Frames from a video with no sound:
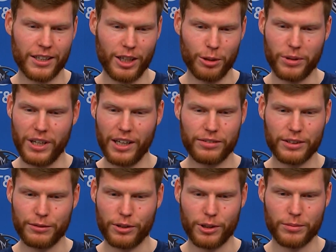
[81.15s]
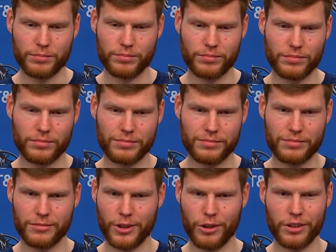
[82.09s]
yeah, but definitely from
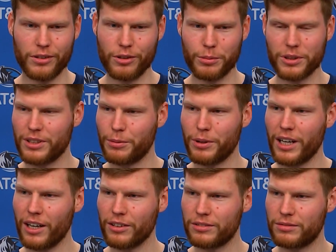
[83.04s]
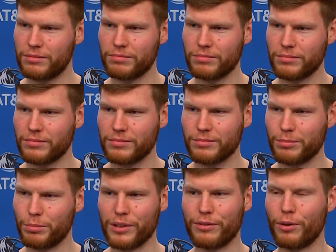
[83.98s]
all the rumors that went out
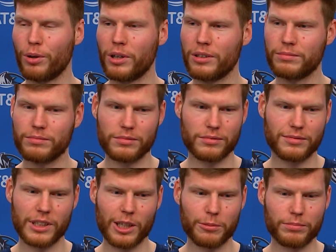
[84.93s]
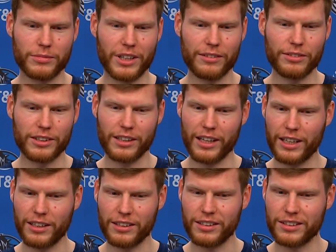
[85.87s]
before, I'm definitely
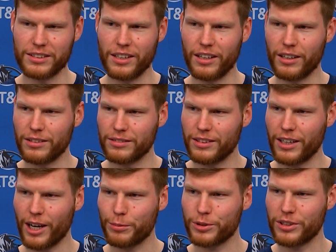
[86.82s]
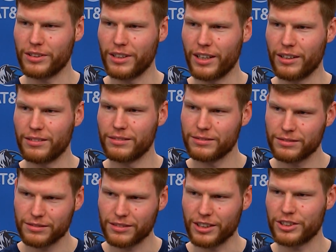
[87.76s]
glad that this the option, that
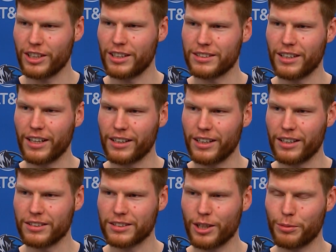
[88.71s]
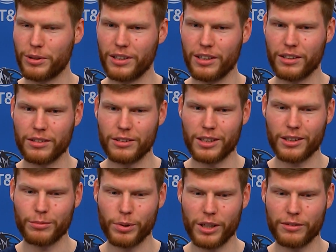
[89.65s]
the chance that I get is coming here
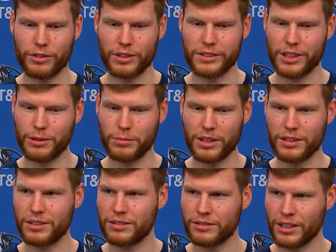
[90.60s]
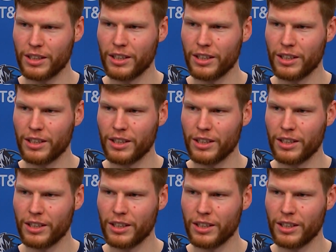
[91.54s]
and play for a team that's